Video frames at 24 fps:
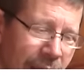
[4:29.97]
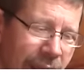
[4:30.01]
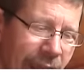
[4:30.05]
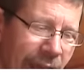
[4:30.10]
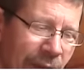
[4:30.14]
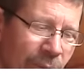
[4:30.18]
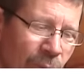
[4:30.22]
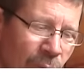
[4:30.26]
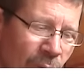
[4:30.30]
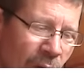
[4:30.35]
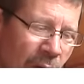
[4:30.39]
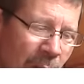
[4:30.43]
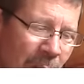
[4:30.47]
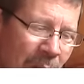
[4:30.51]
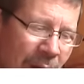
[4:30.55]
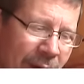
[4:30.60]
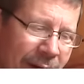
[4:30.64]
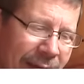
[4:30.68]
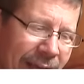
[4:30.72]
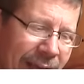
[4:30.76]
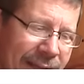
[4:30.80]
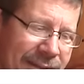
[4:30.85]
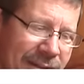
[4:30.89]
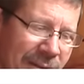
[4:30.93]
And
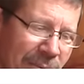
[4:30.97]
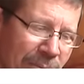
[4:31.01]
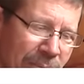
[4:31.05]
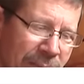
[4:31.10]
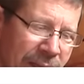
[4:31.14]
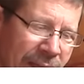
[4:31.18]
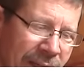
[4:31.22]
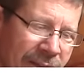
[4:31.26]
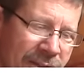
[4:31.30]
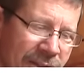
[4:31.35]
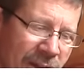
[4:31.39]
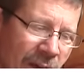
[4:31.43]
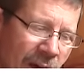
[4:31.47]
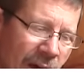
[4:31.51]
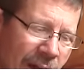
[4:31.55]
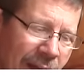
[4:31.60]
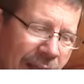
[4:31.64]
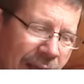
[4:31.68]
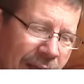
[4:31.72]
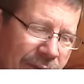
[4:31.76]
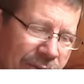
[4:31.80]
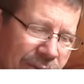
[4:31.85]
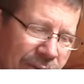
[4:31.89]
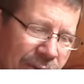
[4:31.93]
Walmart has a mix.
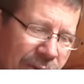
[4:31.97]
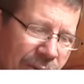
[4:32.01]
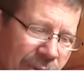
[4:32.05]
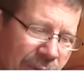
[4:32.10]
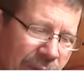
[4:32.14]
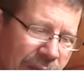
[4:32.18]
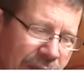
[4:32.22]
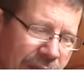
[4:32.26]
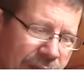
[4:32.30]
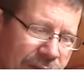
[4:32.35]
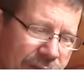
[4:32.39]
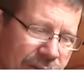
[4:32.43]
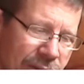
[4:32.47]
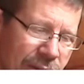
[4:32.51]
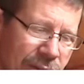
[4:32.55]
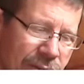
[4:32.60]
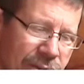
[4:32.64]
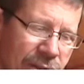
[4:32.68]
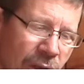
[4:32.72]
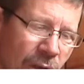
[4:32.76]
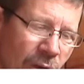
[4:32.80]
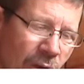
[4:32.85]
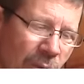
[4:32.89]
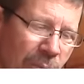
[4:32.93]
All I do is
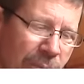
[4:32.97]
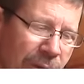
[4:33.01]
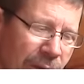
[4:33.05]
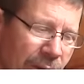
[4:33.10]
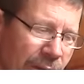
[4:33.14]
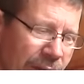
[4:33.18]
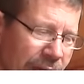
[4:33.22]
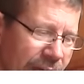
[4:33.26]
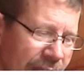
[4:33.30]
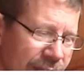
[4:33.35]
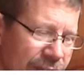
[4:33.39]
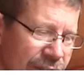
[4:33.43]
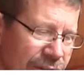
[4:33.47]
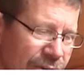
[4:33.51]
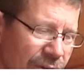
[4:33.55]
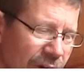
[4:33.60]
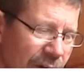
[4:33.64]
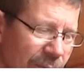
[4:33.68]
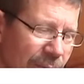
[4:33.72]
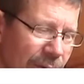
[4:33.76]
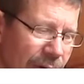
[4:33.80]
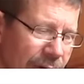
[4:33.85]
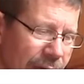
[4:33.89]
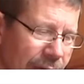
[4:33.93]
use whole milk and
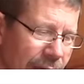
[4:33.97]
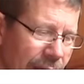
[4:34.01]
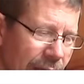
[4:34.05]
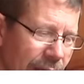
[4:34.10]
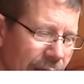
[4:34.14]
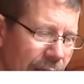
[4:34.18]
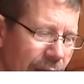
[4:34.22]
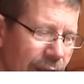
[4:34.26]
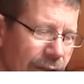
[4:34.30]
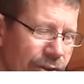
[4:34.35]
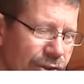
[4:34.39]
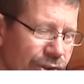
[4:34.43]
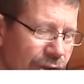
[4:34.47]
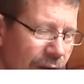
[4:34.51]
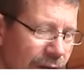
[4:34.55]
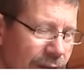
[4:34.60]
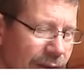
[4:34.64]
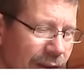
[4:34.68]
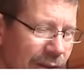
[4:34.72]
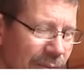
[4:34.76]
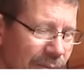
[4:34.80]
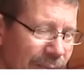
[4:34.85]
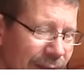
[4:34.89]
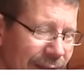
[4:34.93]
strawberry
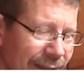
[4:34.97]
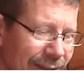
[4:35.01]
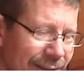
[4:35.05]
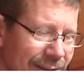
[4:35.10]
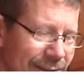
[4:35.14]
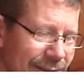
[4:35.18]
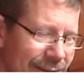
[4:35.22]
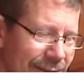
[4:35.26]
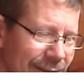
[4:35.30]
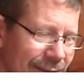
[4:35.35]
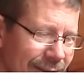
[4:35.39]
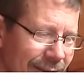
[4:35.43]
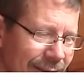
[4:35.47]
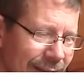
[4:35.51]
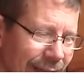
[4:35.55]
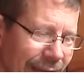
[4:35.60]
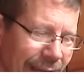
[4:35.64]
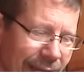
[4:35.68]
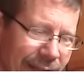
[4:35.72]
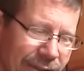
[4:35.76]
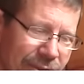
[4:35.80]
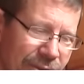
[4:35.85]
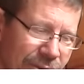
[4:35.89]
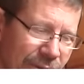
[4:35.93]
chocolate mix.
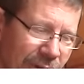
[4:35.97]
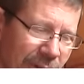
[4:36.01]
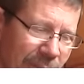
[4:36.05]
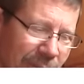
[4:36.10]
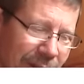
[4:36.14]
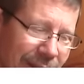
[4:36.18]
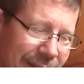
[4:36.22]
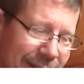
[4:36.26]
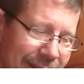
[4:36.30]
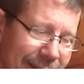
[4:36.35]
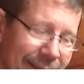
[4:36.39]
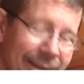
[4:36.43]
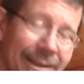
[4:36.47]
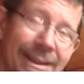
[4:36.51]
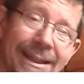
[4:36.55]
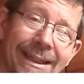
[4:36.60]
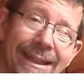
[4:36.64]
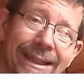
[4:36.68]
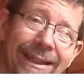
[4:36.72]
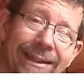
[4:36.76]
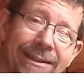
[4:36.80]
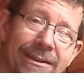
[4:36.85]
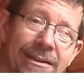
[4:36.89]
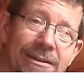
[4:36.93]
Add strawberries.
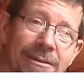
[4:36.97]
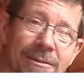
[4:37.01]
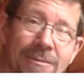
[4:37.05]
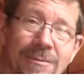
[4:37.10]
Eat.